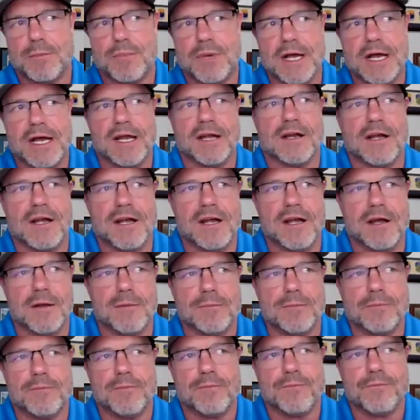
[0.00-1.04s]
But
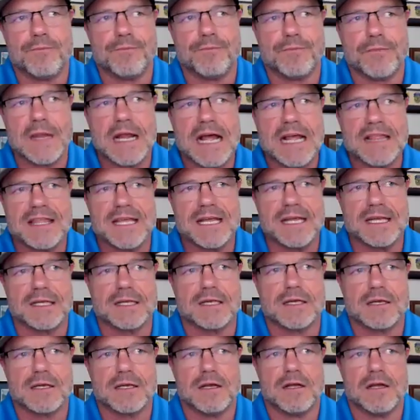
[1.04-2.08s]
I think
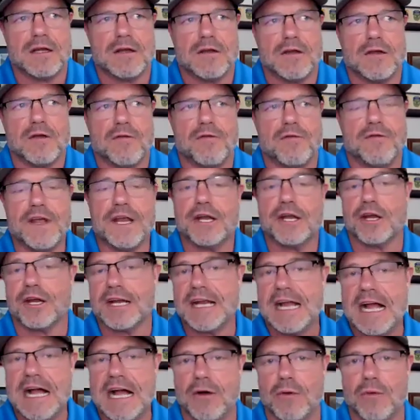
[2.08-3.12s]

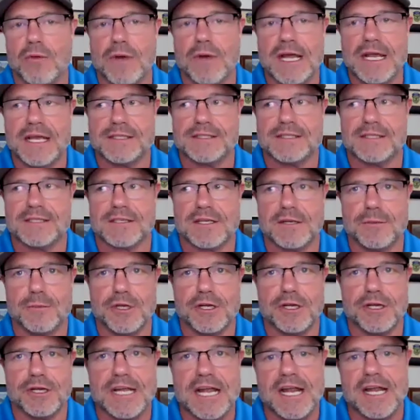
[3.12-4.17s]
figuring out ways to
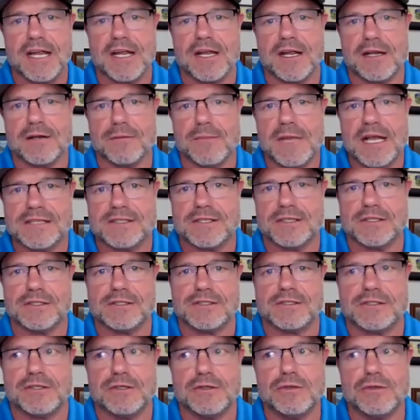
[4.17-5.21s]
communicate and
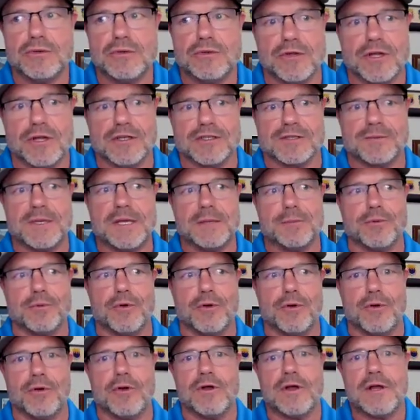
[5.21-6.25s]
message to those
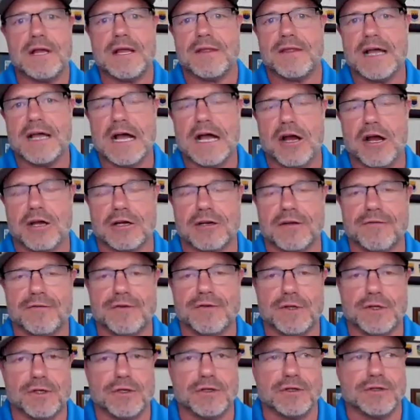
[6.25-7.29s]
people that are
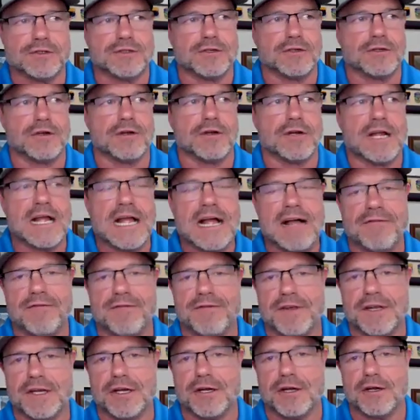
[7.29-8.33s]
confused or have
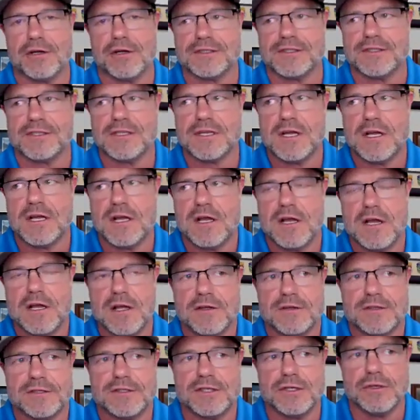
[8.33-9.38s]
fears,
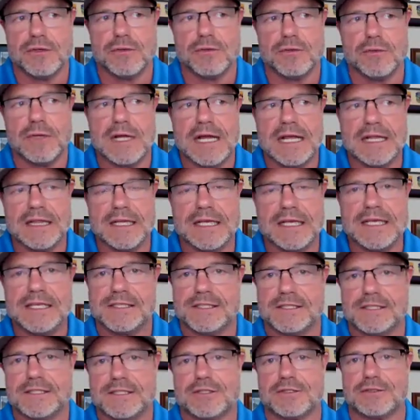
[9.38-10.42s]
to at
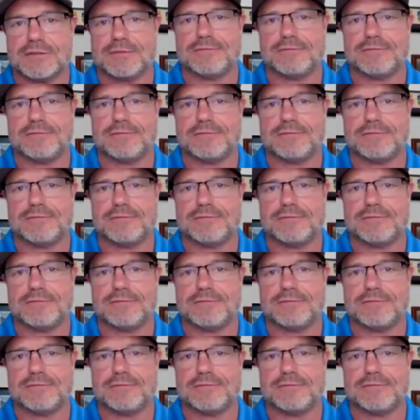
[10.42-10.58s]
least